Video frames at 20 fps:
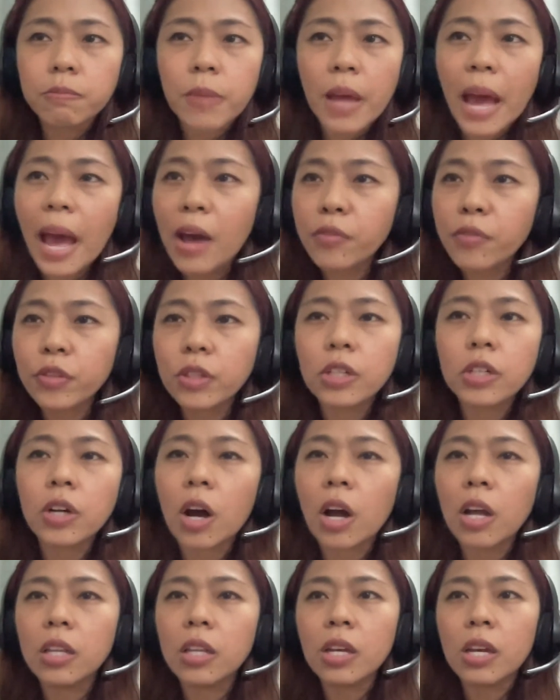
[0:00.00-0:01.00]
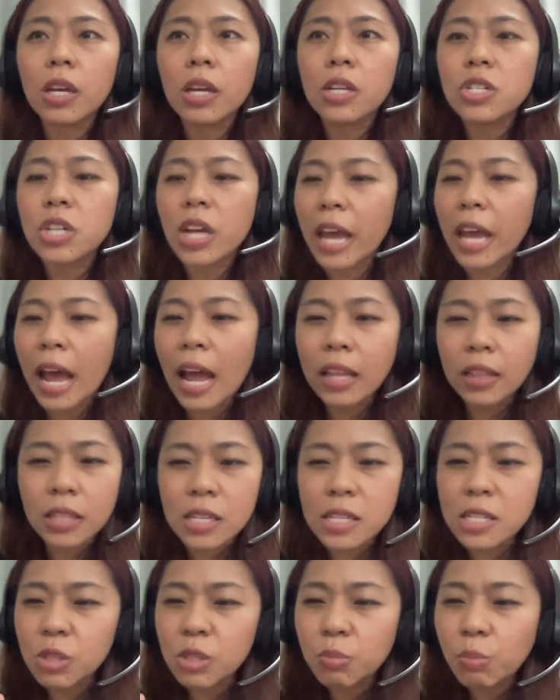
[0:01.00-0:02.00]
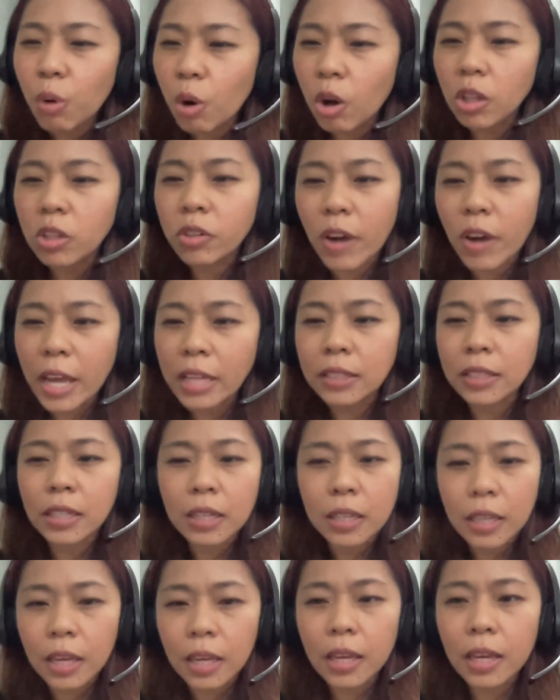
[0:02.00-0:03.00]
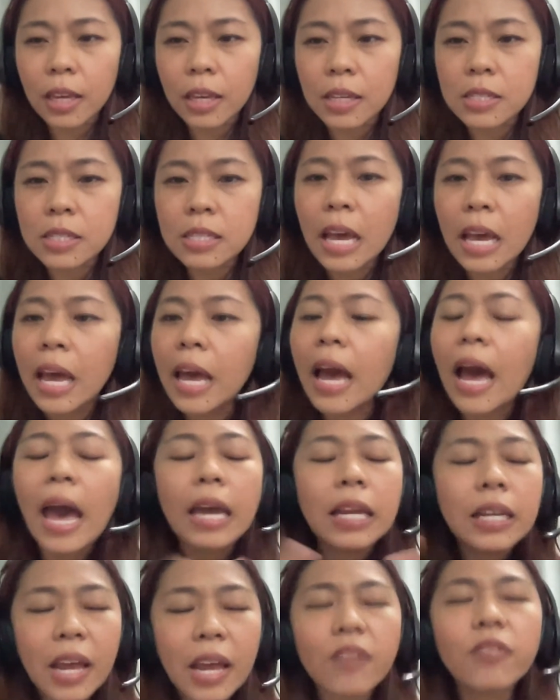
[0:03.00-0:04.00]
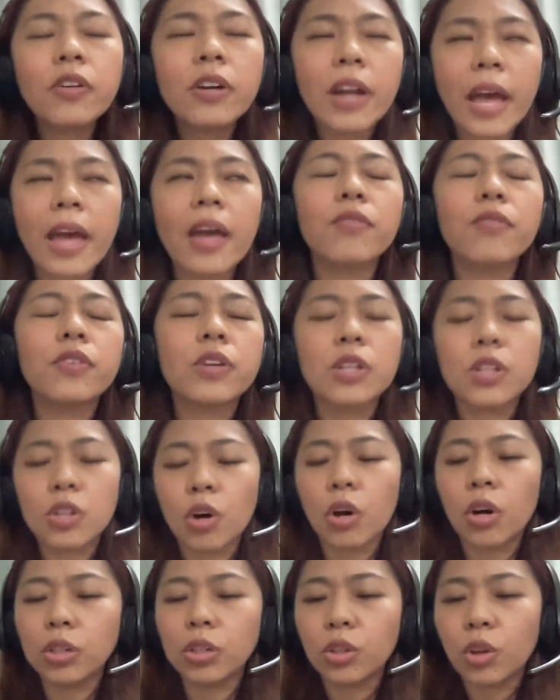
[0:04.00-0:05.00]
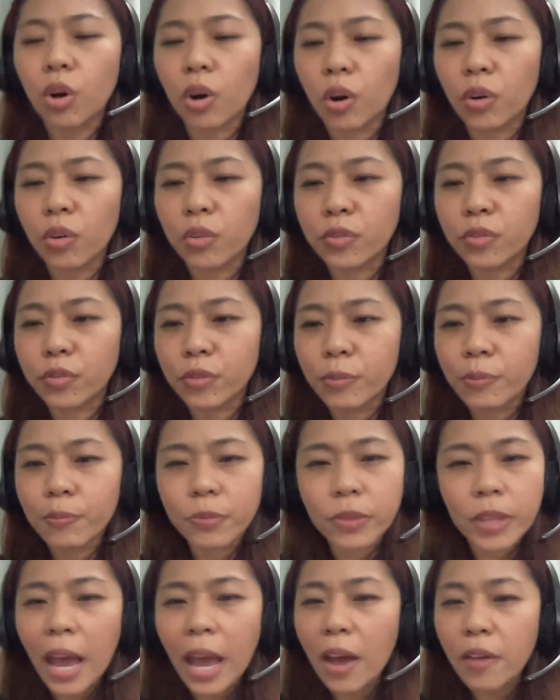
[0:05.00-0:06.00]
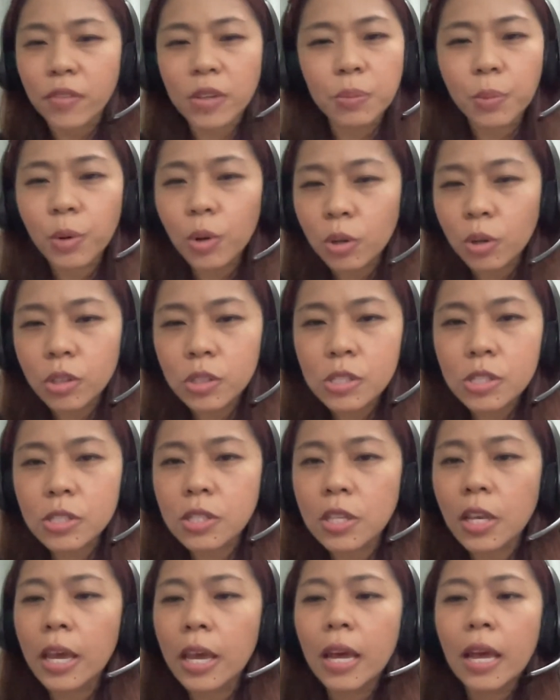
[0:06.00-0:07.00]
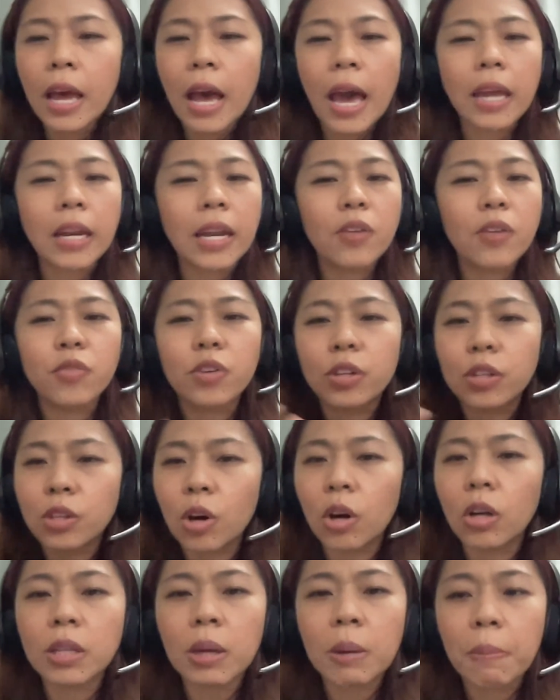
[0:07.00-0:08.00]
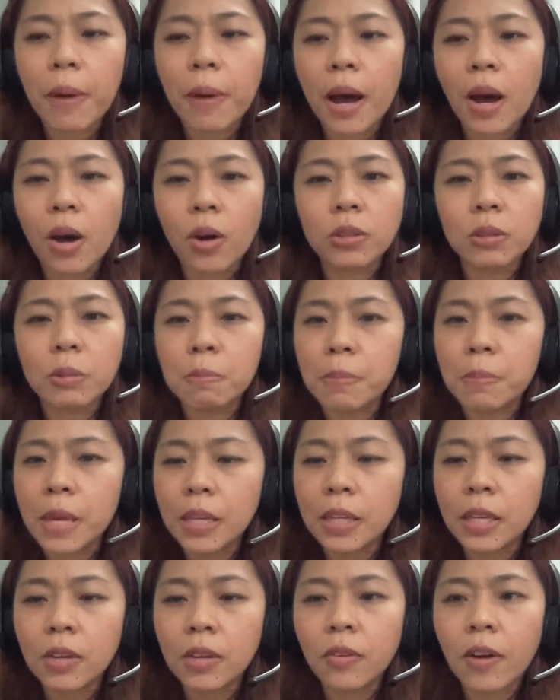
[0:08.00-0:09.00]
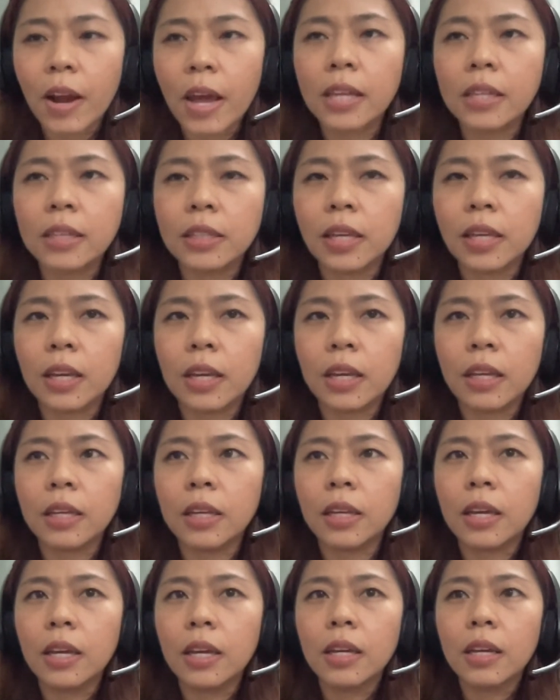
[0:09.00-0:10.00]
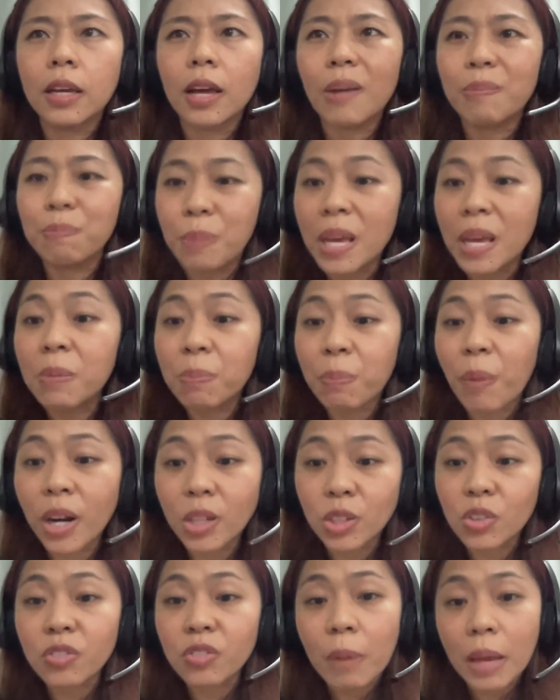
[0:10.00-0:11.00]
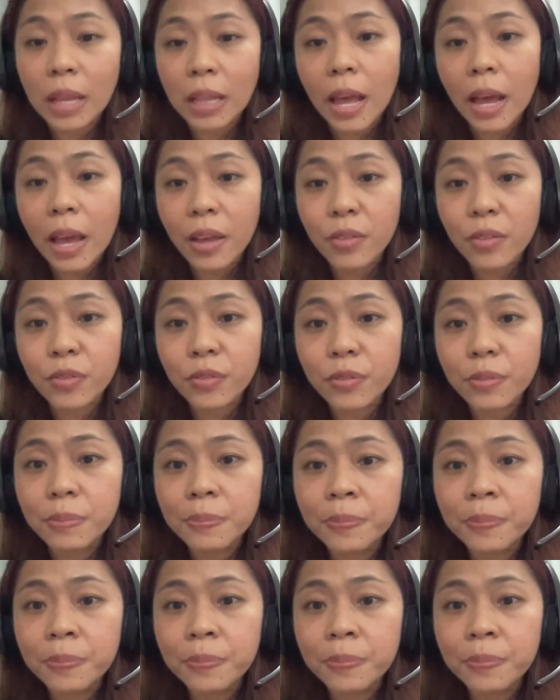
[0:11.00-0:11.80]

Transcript: after college, I had these small writing gigs. I never ever thought of having books. I never thought about making writing a big part of my life.